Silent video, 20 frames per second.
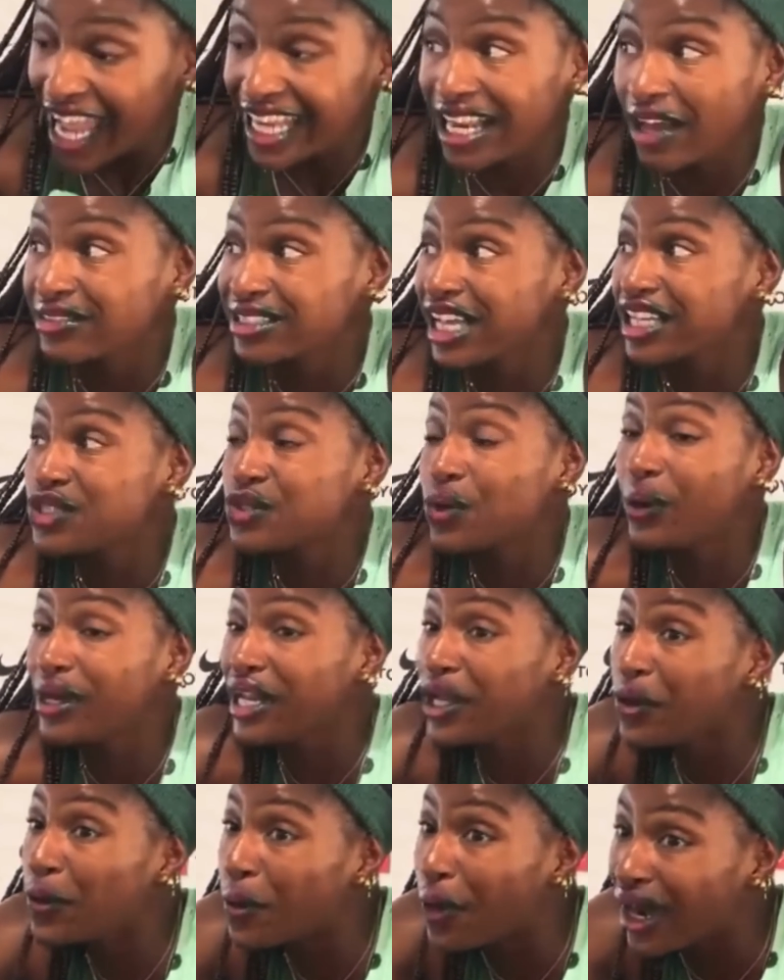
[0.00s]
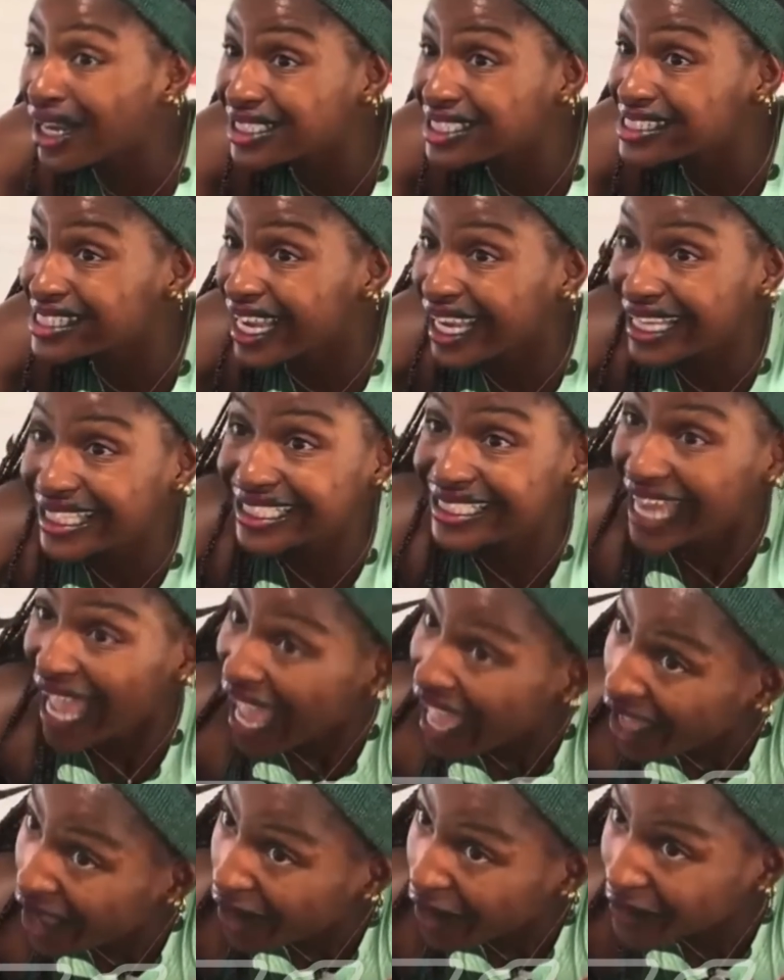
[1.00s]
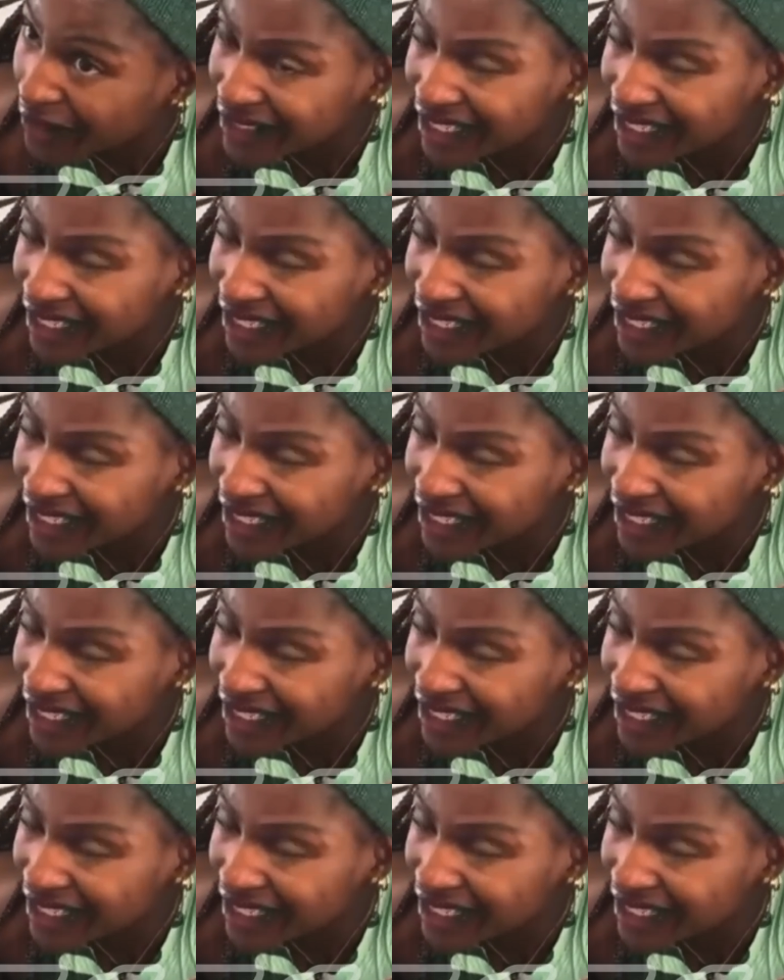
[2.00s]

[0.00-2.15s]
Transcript: I was like 21 shutting down.